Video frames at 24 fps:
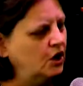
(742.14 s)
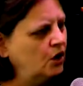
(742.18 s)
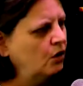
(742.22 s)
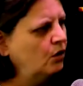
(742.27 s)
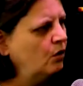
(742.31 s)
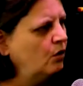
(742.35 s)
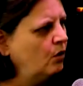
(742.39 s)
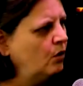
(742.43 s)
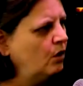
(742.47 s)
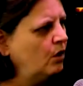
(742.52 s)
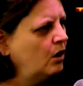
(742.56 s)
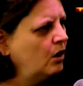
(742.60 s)

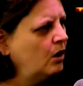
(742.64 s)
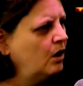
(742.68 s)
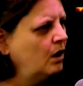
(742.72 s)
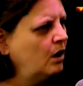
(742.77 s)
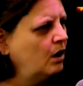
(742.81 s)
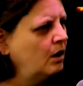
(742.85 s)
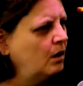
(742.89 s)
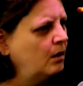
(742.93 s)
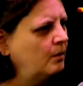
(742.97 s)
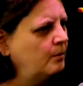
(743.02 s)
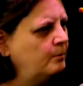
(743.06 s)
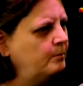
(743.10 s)
know,
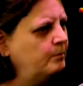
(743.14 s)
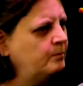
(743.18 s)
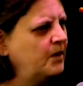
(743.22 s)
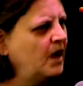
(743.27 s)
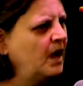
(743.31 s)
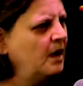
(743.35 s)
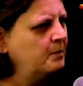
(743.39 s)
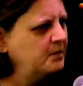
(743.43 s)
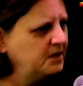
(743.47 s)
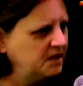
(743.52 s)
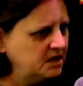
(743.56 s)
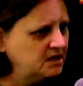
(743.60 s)
I'm
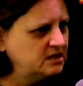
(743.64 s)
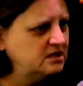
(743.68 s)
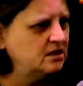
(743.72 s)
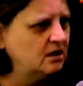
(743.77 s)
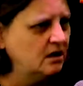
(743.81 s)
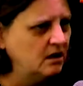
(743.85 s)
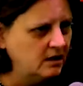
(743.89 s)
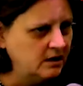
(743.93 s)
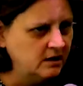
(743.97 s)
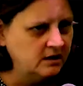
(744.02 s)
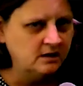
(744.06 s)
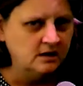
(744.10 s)
an
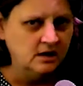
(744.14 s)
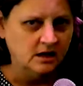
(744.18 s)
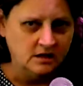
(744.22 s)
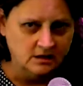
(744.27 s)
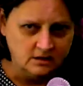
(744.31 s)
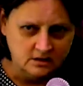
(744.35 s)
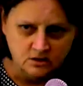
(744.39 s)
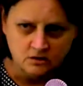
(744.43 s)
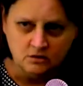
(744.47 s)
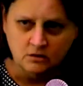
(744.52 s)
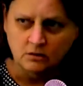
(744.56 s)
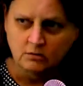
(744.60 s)
exotic
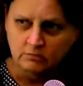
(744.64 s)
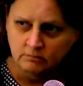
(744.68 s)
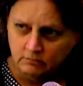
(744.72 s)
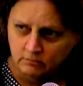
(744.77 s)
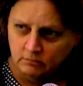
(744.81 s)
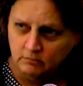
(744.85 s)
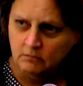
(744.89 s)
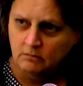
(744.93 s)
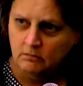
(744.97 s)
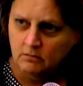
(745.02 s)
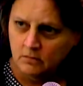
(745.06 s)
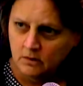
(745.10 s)
dancer."
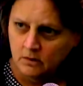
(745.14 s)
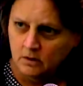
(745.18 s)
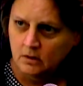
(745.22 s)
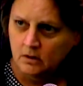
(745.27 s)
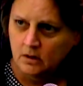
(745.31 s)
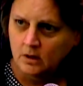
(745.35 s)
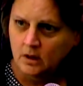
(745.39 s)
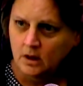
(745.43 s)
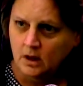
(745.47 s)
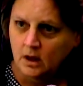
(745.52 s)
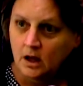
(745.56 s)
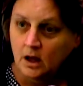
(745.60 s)

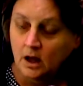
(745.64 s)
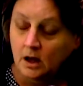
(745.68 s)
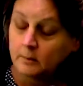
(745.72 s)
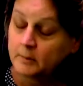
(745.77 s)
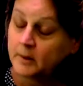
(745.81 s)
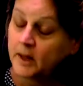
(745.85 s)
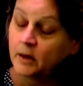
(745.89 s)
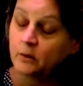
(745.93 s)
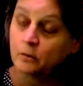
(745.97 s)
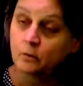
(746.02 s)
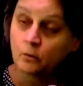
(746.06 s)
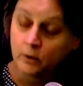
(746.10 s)
I'm
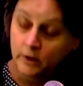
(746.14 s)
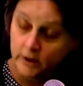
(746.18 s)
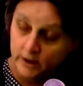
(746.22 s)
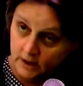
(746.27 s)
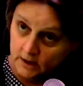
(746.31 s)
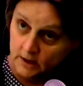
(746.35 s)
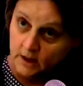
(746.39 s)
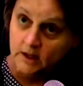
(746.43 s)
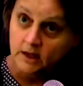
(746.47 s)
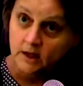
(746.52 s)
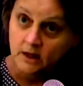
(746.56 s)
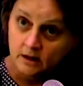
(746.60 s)
like,
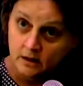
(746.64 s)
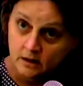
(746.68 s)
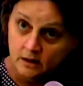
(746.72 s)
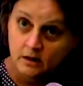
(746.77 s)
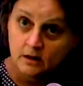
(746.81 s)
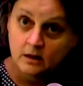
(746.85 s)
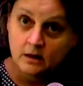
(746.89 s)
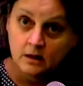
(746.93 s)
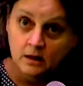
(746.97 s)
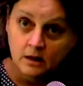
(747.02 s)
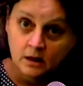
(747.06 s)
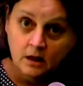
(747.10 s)
"Really?"
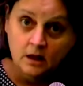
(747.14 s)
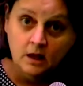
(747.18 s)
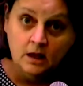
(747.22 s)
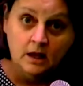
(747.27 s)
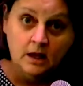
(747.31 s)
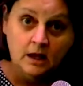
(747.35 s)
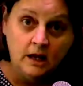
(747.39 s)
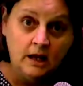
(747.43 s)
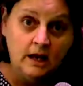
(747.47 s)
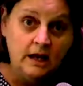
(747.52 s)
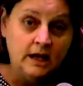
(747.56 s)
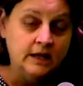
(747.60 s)

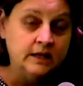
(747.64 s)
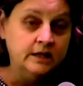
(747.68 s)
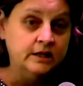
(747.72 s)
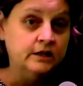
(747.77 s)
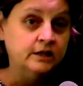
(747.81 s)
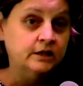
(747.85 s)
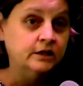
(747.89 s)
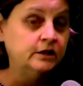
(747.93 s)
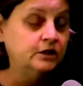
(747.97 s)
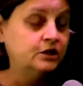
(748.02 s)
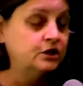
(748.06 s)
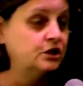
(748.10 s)

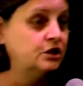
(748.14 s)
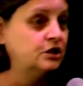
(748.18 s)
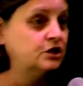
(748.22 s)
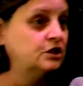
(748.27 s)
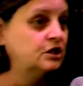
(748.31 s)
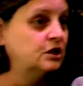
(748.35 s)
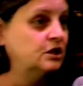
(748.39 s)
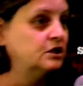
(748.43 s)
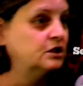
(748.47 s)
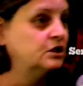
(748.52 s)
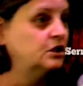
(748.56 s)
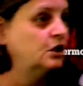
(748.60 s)
And she
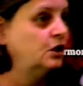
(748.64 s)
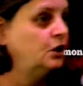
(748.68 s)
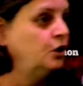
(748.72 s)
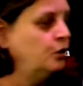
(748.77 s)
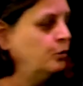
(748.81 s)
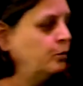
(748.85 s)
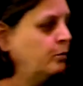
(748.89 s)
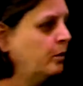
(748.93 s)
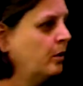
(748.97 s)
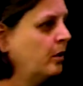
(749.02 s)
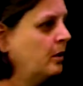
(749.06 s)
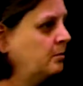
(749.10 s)
says,
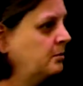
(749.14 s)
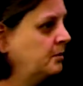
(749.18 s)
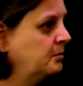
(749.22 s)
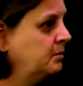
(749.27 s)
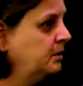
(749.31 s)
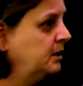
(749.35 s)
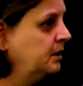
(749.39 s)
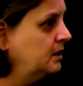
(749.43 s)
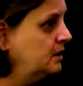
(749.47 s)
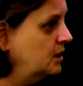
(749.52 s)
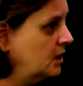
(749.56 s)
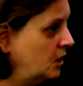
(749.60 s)
"You
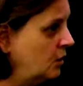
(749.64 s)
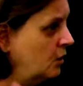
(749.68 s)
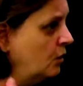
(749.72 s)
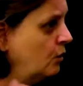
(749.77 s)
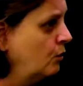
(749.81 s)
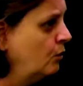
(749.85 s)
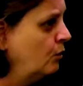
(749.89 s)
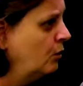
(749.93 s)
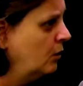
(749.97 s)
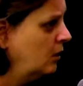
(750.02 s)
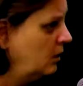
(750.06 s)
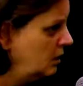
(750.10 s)
probably
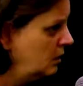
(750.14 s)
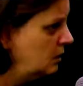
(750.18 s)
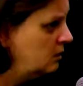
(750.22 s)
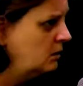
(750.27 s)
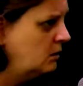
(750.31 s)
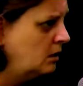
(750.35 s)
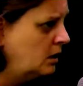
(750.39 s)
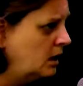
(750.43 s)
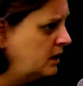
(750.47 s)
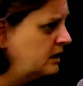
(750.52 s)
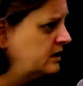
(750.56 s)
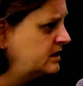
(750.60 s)
know."
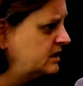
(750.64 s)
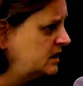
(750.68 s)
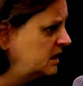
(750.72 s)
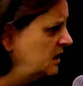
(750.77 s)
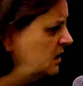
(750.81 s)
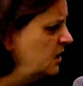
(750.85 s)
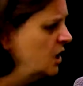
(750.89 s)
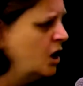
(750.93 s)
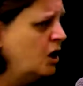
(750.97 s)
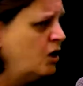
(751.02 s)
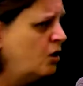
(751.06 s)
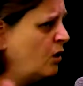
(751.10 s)
I said,
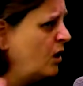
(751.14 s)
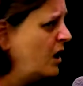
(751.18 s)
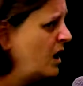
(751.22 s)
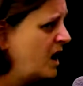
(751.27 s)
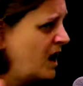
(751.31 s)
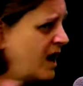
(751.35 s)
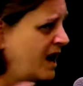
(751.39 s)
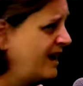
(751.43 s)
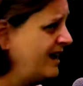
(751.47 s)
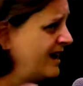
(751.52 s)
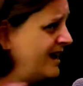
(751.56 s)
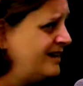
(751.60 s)
"No,
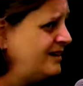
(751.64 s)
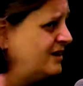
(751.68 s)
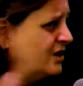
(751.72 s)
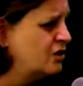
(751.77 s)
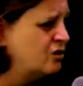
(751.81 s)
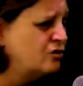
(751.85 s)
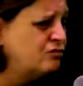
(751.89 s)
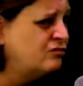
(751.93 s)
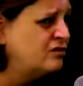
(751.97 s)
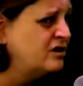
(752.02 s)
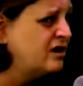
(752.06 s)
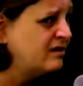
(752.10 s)
I
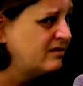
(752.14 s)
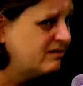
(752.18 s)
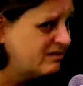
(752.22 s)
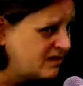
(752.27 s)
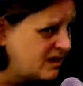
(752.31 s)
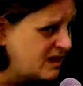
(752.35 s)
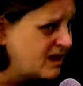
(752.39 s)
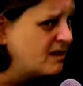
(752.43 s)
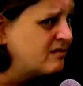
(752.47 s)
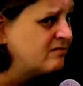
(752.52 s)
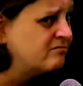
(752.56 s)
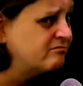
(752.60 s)
know
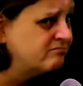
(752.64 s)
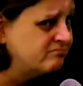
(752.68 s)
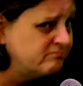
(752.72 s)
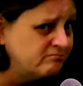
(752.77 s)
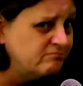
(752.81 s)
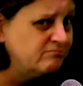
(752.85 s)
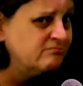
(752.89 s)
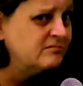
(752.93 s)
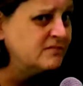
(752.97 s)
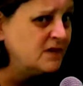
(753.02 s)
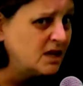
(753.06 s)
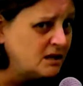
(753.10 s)

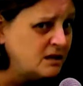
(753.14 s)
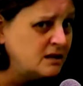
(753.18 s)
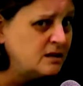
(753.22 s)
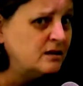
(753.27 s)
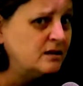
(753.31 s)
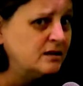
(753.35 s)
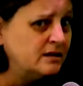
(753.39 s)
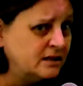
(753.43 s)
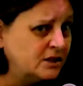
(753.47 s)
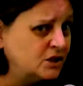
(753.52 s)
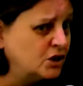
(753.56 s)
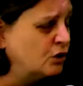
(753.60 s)
nothing.
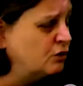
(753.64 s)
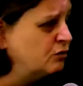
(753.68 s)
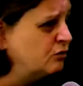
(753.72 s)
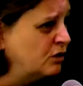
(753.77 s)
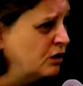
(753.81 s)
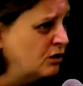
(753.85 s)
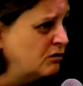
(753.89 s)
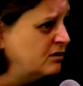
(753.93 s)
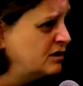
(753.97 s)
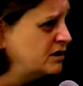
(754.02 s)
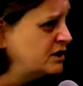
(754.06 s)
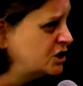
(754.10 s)
So
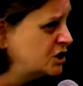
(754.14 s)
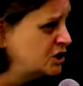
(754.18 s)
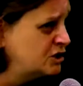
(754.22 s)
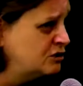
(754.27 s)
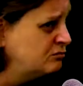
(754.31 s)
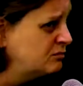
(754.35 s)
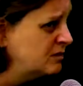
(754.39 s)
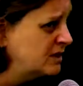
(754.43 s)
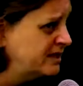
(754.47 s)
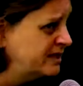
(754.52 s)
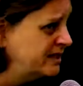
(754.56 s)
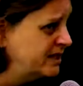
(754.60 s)
don't
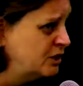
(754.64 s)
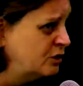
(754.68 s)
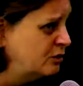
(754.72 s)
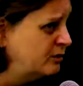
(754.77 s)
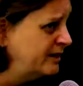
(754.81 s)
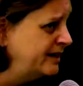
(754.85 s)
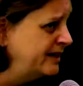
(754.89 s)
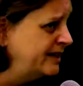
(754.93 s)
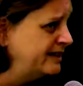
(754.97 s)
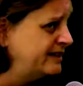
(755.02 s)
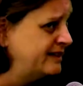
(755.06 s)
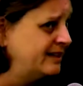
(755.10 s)
assume I know
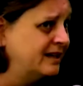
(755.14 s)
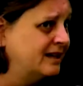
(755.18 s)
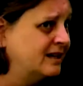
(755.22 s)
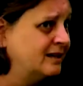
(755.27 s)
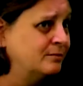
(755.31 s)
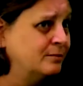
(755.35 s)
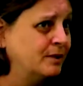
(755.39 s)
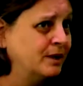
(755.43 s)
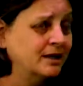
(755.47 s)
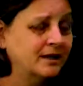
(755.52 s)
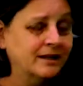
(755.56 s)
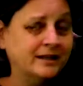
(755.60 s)

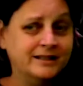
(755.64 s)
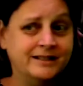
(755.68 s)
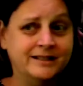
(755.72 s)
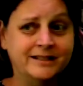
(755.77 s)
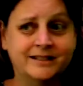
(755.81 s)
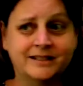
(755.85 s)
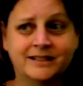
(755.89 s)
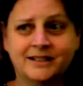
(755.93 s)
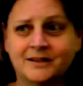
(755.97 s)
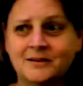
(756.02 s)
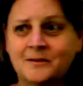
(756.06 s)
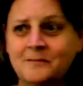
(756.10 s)
anything,
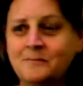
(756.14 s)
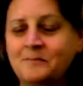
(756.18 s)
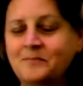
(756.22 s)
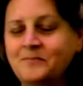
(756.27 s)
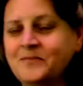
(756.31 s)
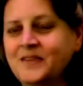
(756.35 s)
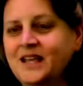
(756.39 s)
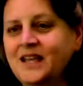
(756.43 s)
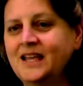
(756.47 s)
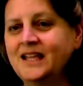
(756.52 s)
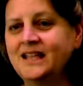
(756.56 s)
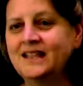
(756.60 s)
because
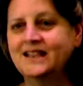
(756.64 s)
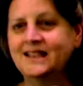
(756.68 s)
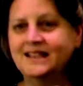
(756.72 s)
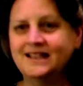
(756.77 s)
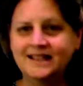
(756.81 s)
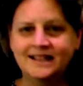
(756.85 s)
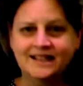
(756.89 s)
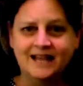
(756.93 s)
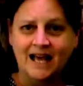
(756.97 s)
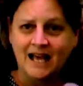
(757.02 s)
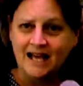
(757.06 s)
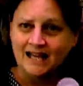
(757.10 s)

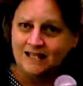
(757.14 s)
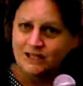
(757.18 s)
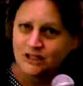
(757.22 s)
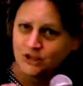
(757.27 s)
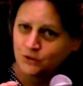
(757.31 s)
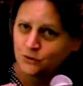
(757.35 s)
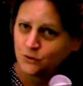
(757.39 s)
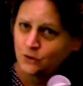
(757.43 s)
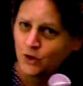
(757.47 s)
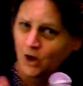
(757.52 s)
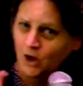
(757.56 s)
I do